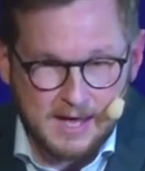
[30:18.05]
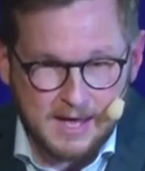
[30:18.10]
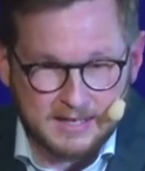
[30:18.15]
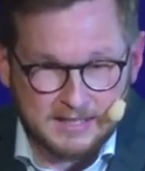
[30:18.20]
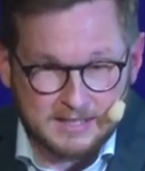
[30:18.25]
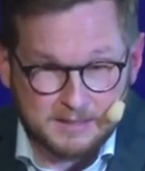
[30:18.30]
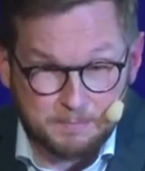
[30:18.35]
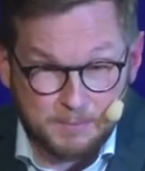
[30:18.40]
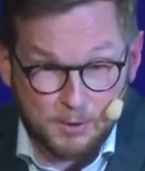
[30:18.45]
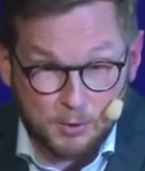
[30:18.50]

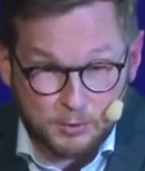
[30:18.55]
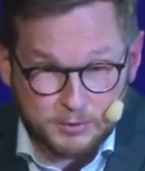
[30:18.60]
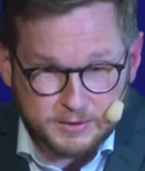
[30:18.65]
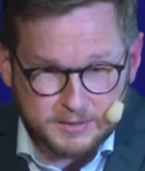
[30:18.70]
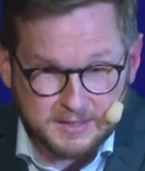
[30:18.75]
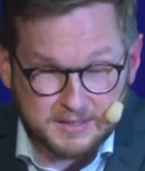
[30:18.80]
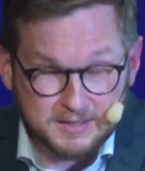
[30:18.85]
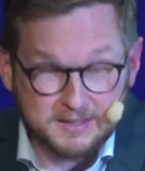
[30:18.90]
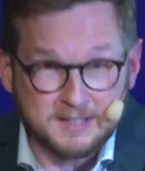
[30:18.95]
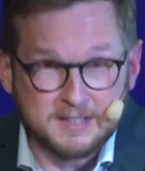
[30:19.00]
and
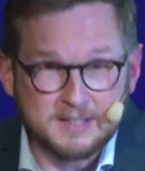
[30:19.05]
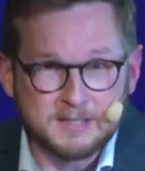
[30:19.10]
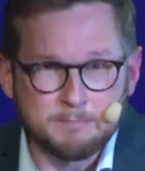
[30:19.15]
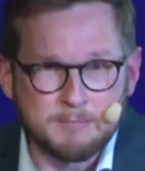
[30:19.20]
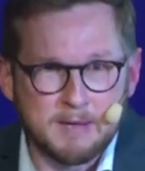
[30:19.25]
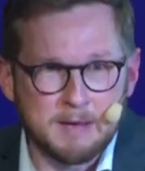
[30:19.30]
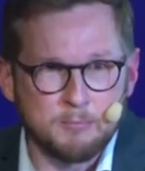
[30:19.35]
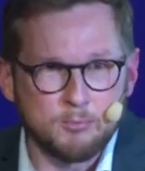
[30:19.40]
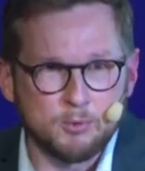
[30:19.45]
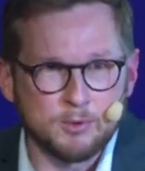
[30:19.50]
deposited in the
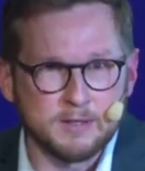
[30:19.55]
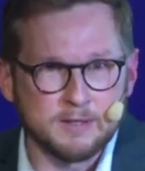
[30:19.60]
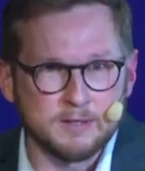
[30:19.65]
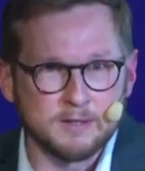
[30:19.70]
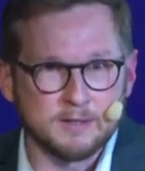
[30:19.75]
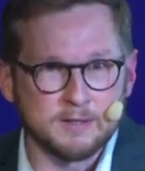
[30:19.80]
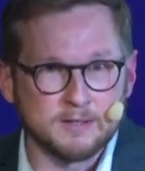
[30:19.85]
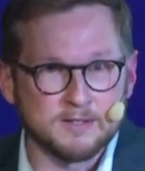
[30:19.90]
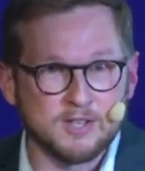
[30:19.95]
memory.